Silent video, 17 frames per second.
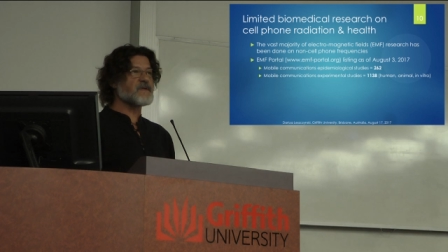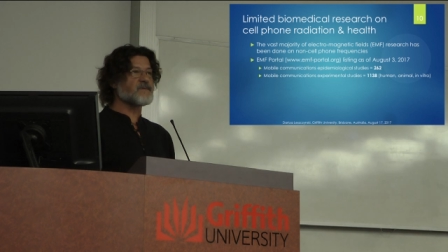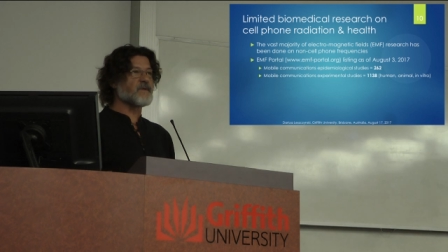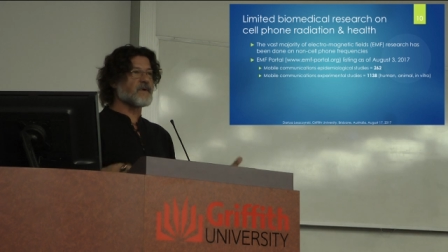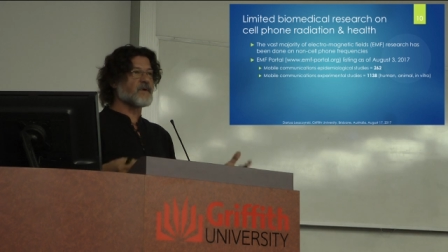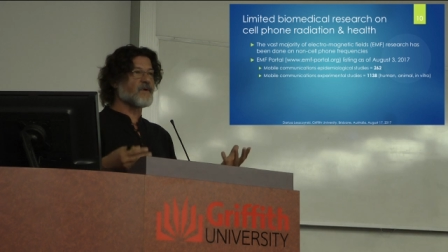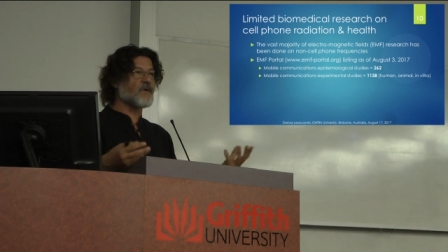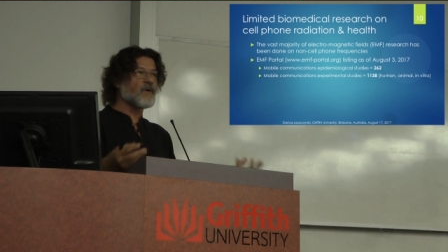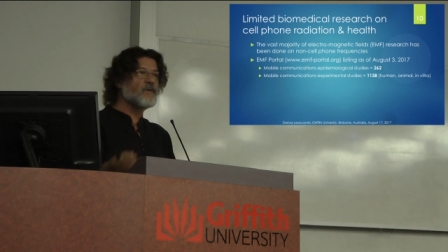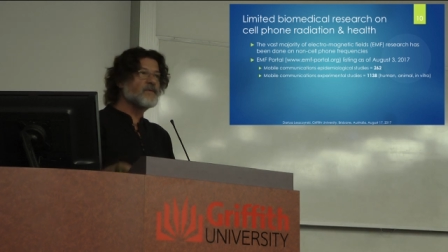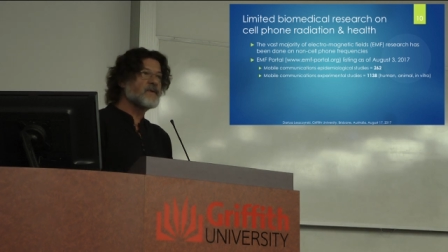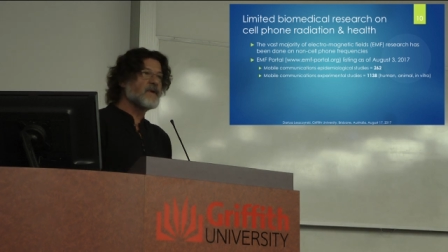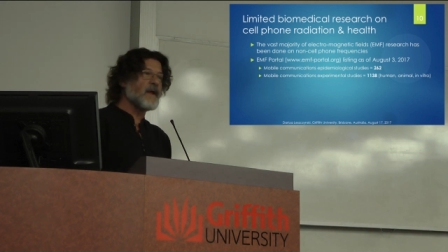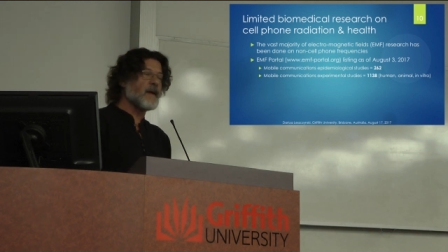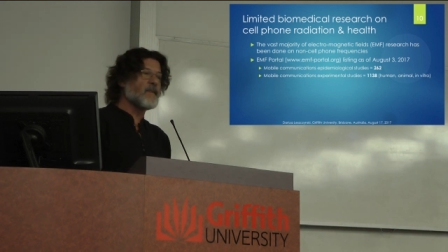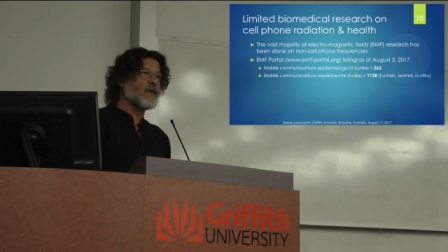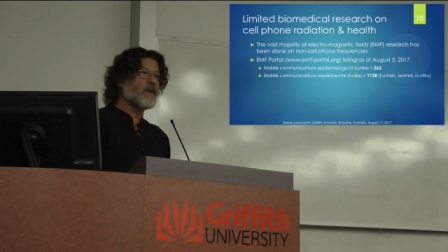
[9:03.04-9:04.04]
were grown in
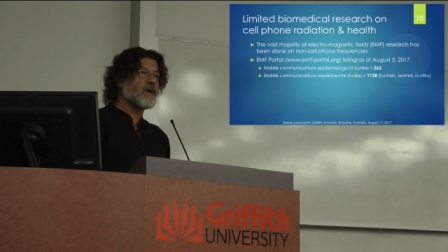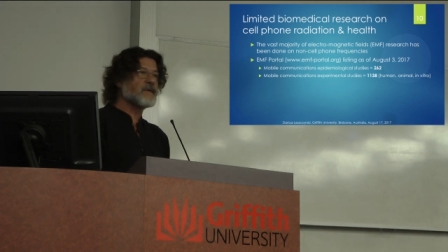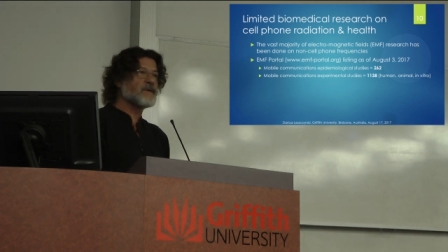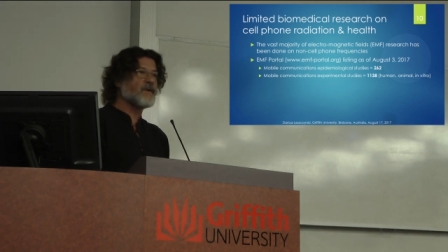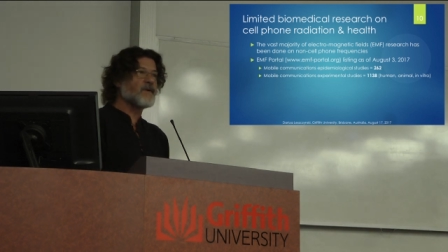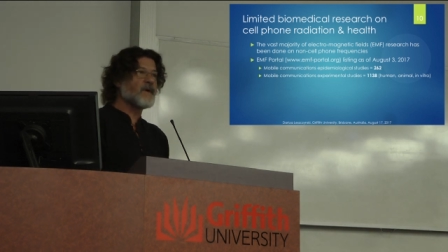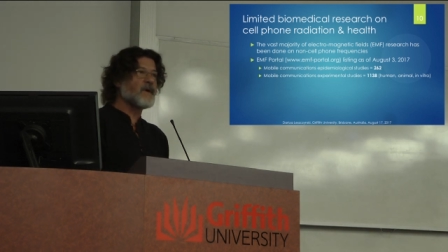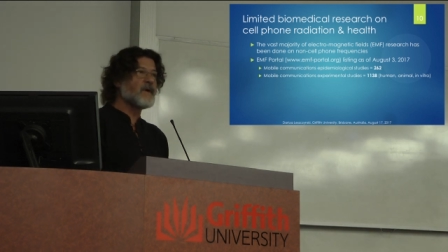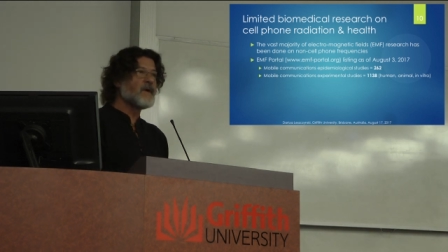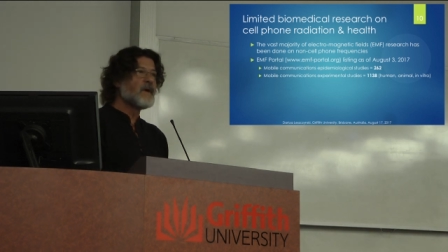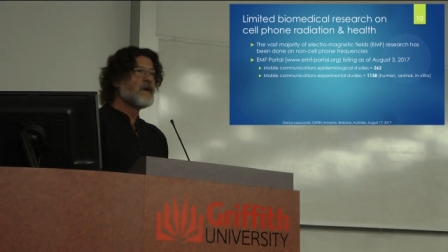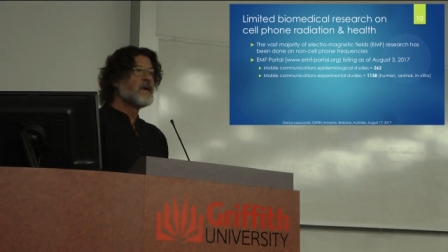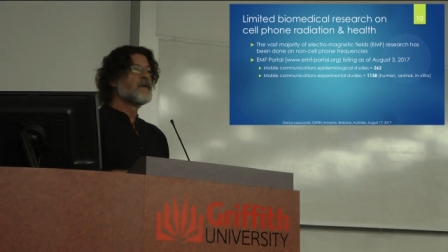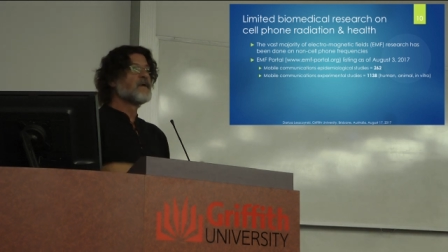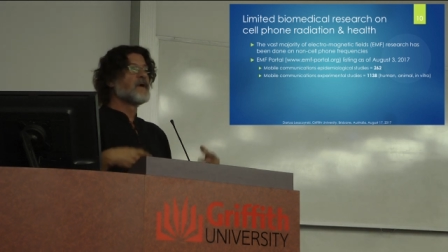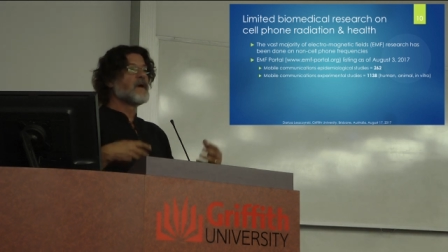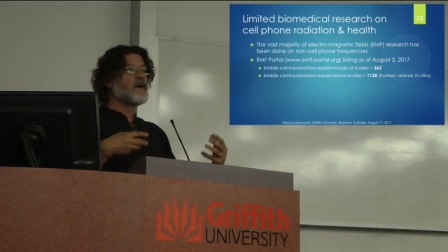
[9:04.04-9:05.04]
laboratory,
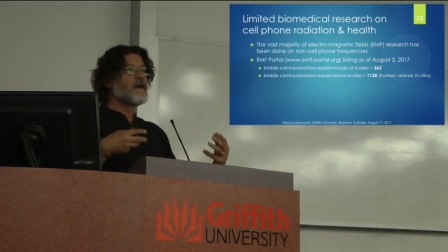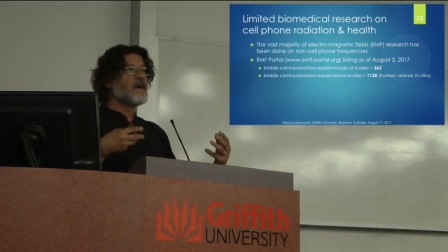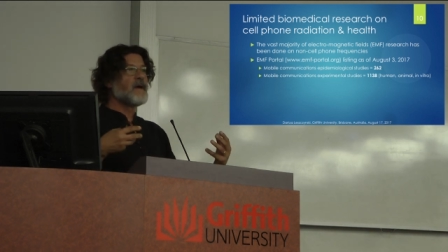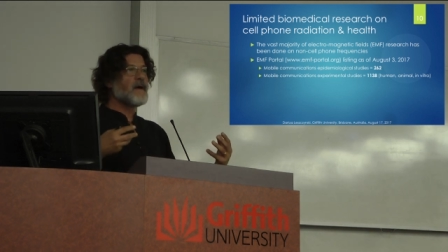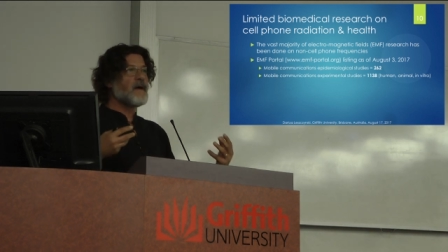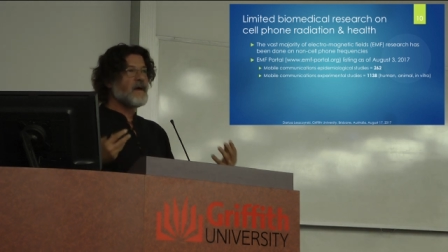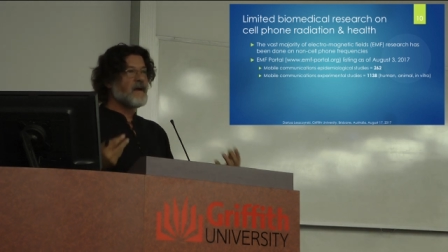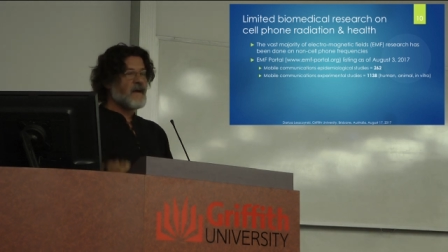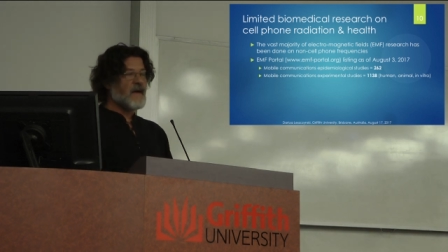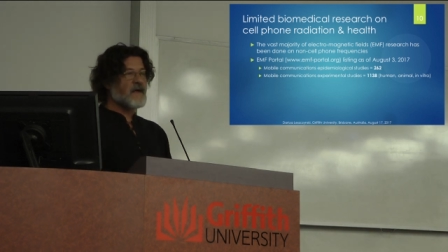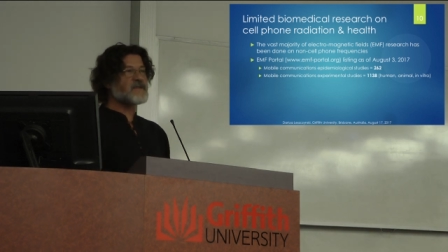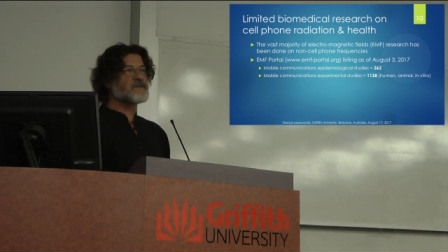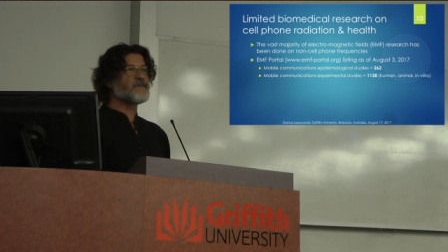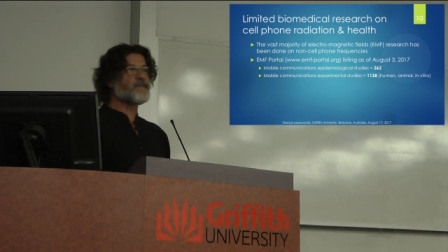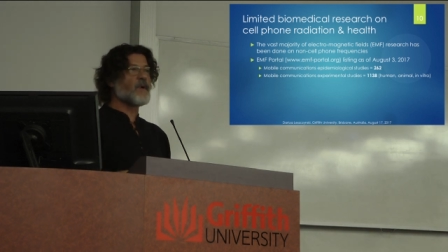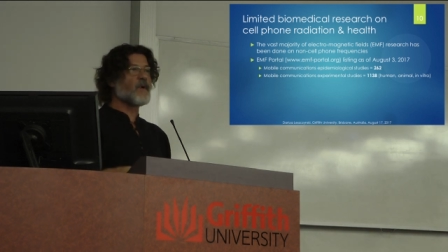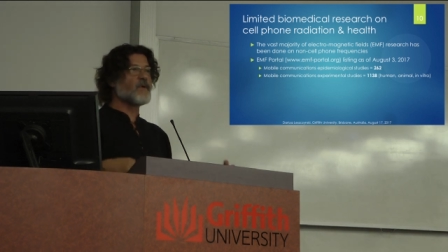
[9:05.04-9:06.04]

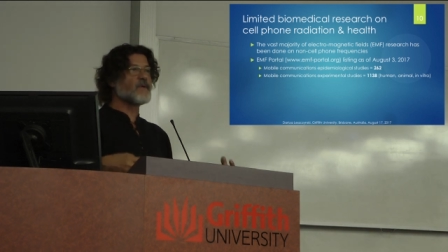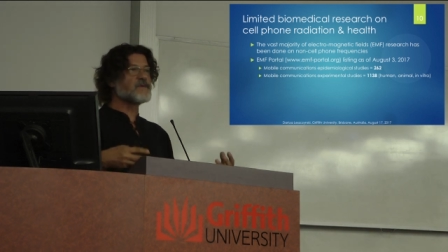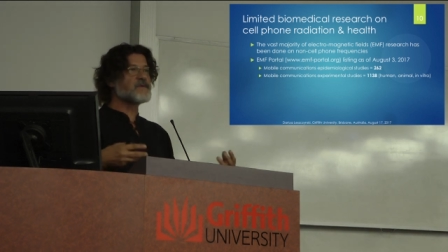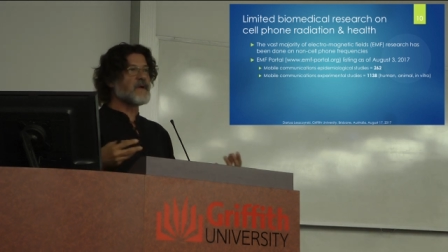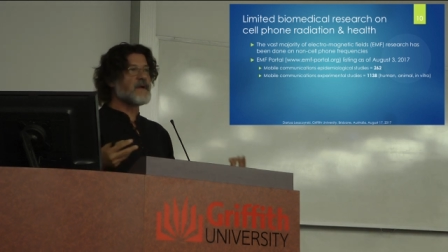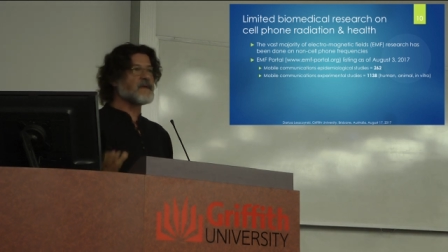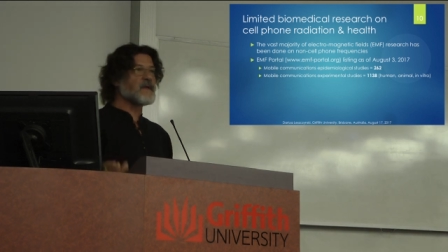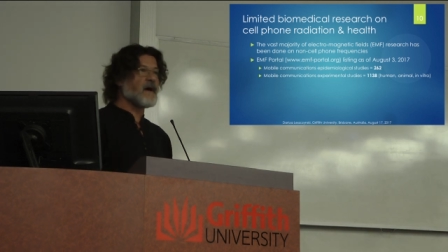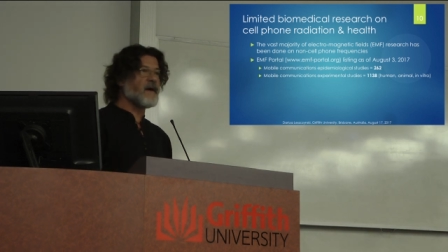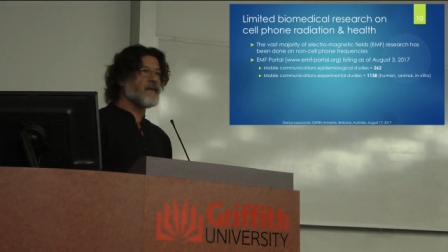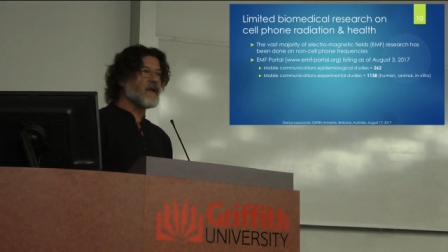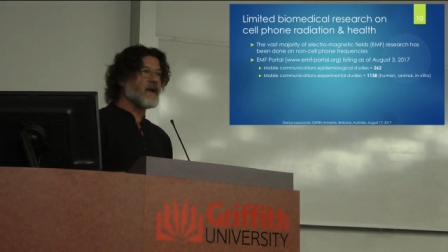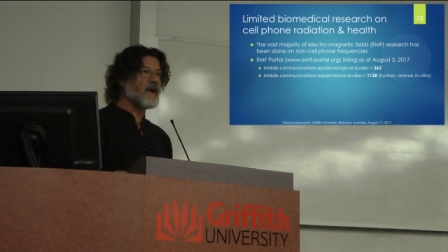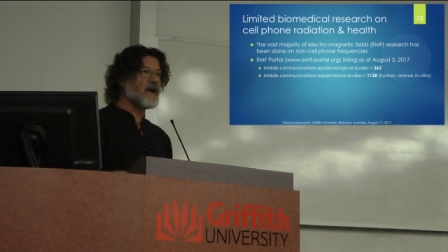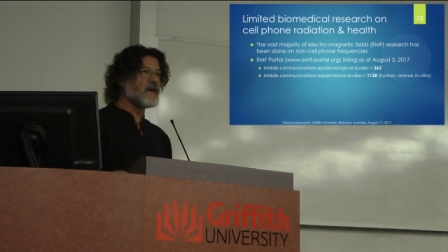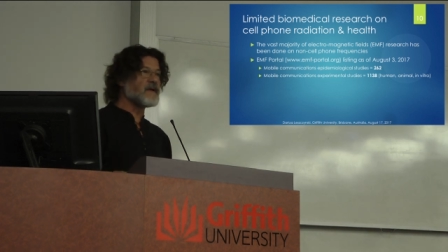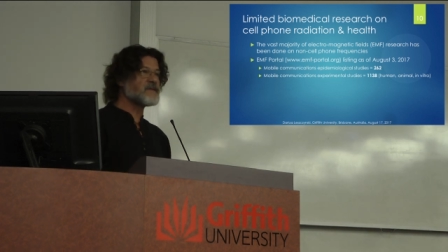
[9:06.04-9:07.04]
exposed and
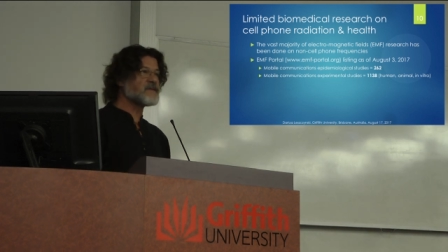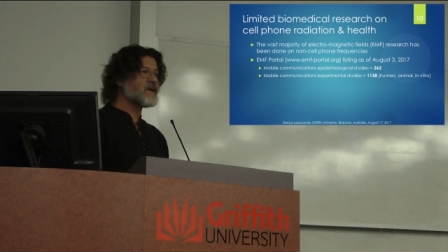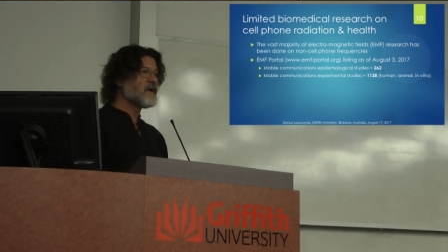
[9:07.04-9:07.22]
analyzed.